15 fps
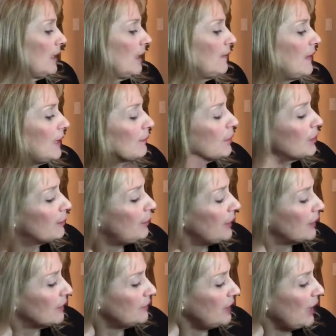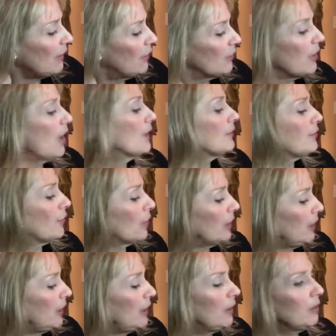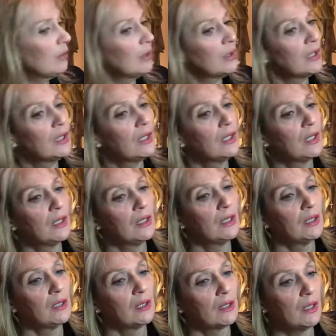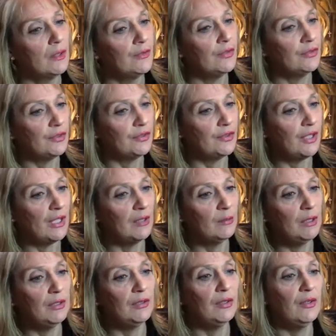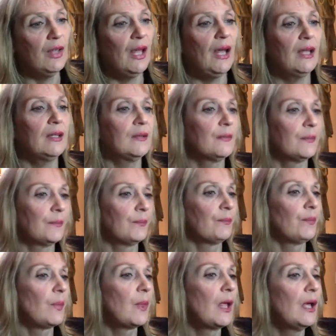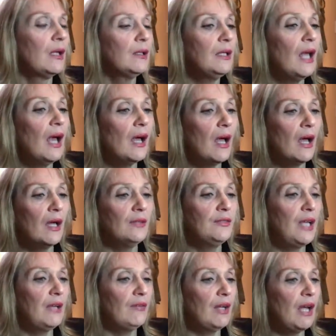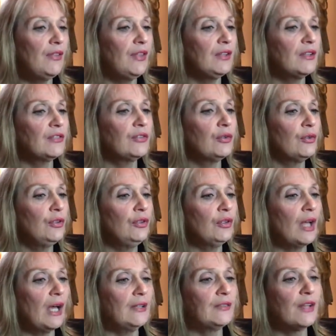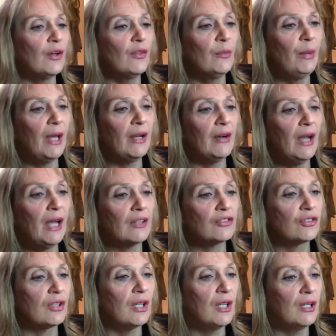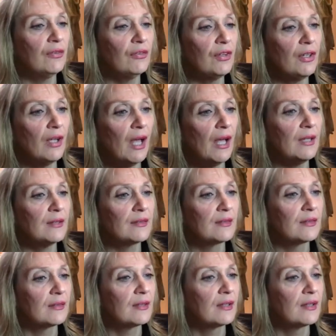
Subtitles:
And then I'm going to pick a tarot card for you because they're just telling me to do that. Yeah, David, I think the sooner you guys go, the better, actually, for you guys.